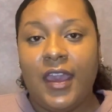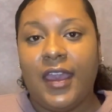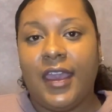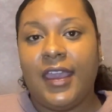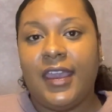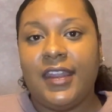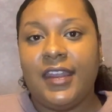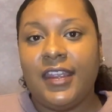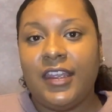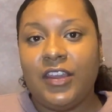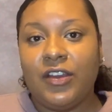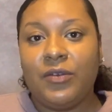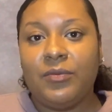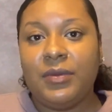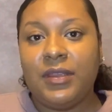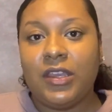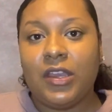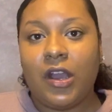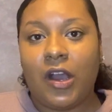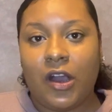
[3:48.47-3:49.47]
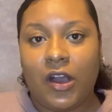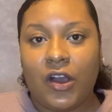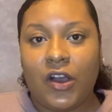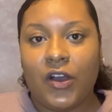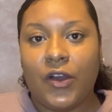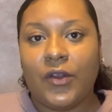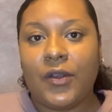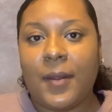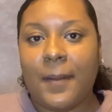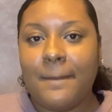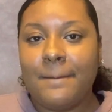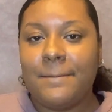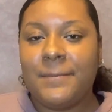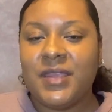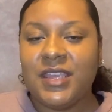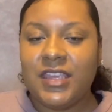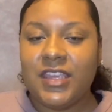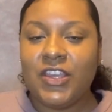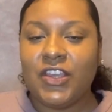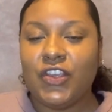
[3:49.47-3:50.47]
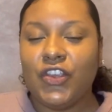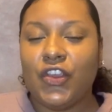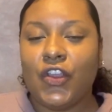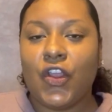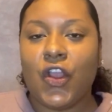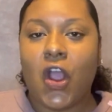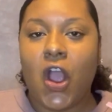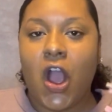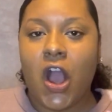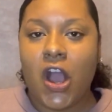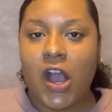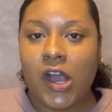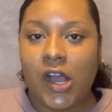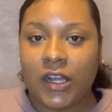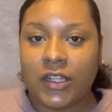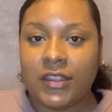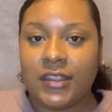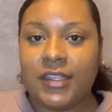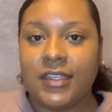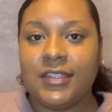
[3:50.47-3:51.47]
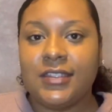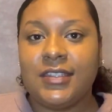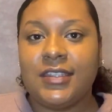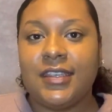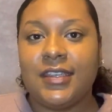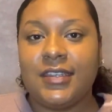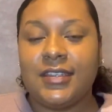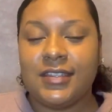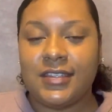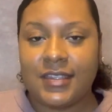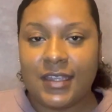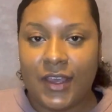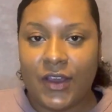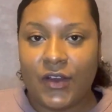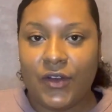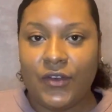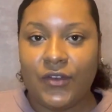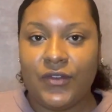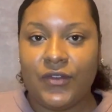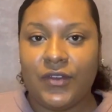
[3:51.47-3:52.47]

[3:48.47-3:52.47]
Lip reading: and it will be called Being Your Authentic Self.